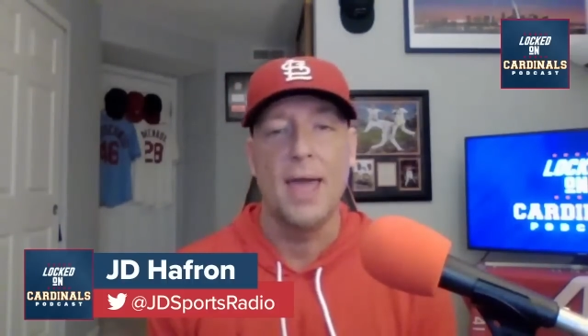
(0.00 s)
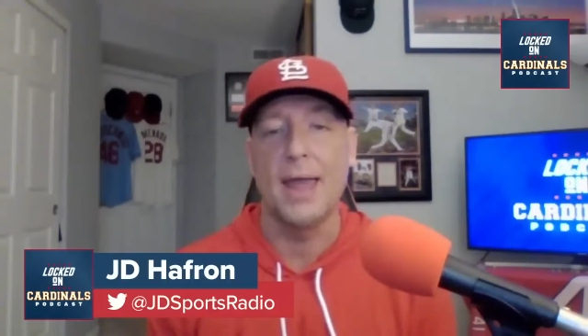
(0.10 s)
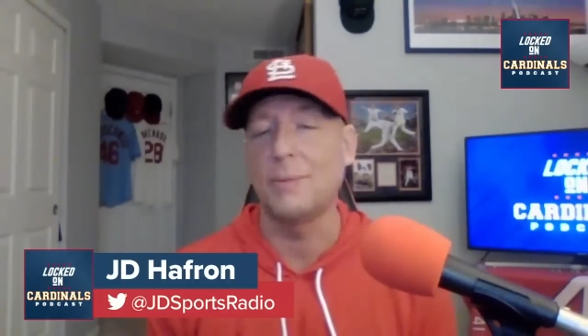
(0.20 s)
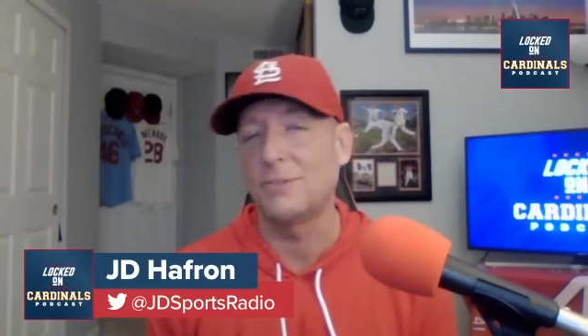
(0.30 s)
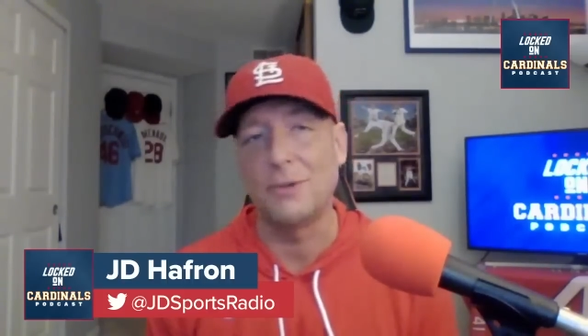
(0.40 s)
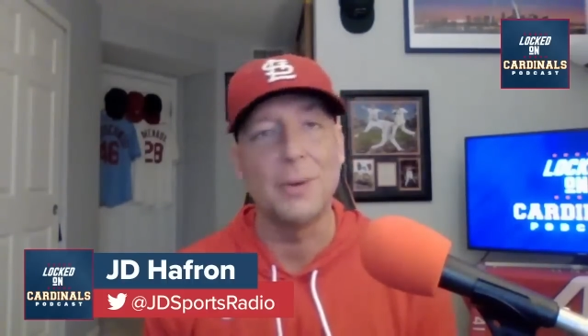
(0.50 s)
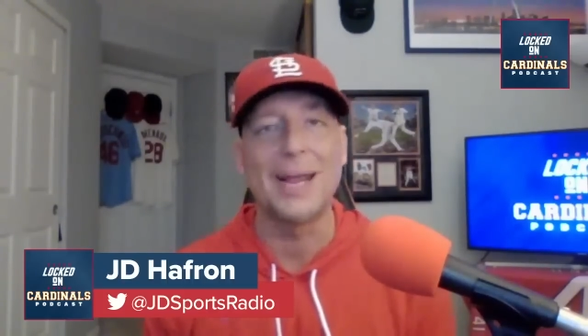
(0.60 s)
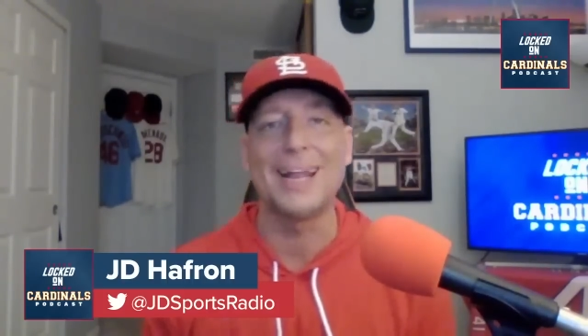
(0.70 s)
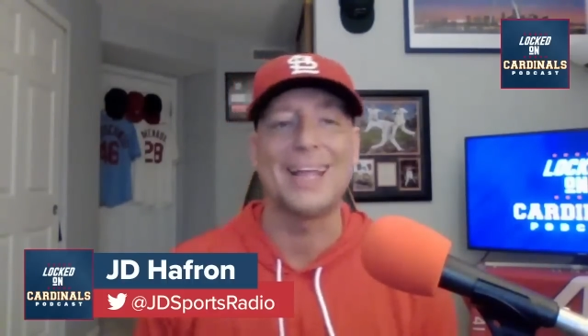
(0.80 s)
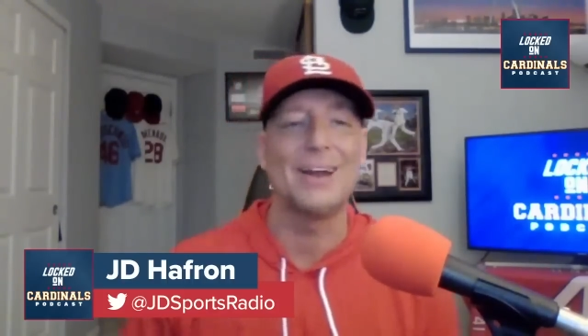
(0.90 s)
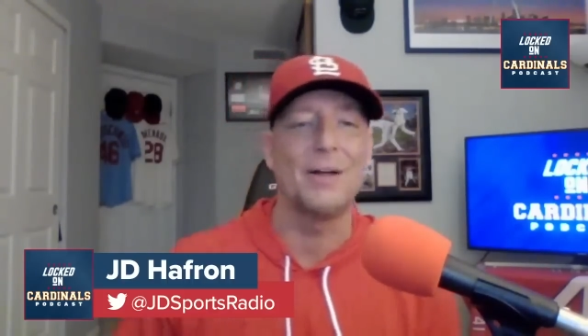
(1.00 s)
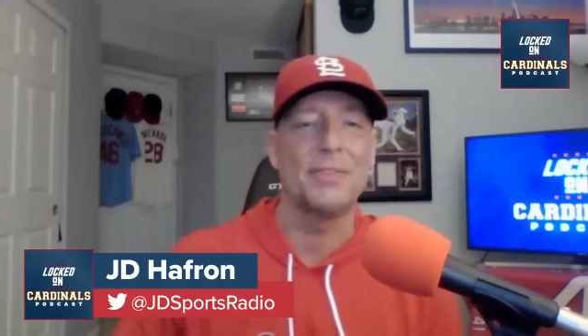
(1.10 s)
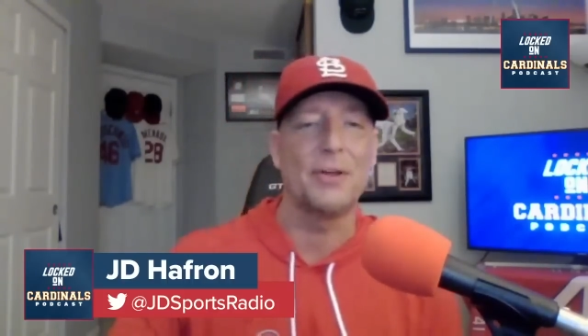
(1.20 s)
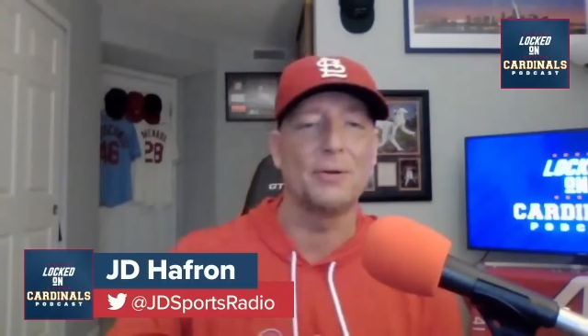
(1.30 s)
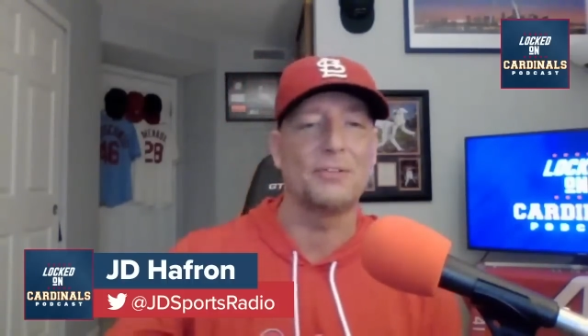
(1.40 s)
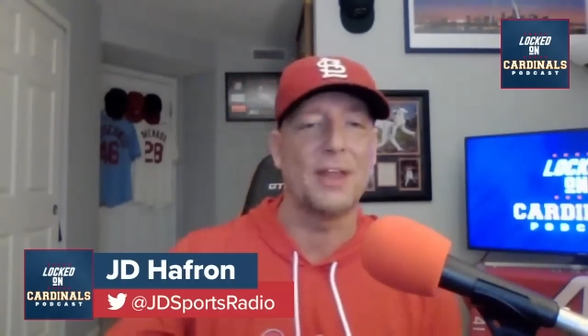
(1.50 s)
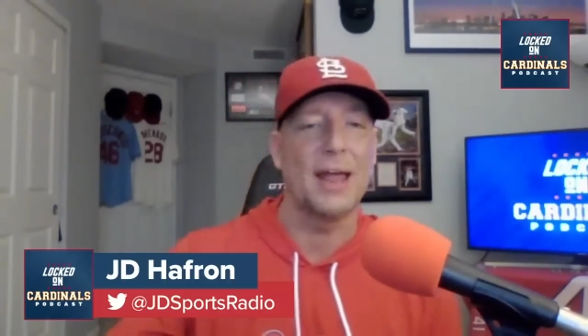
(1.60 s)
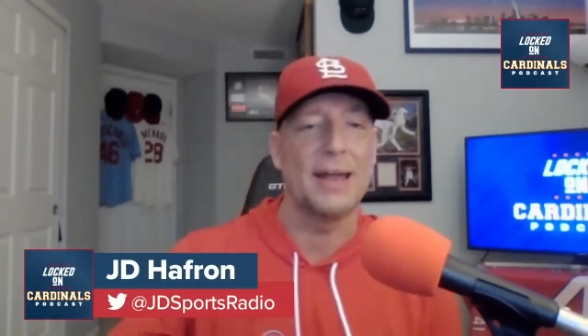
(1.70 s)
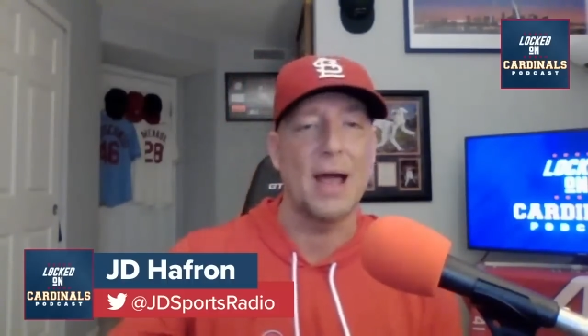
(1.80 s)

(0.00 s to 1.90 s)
And he was doing it again on Thursday.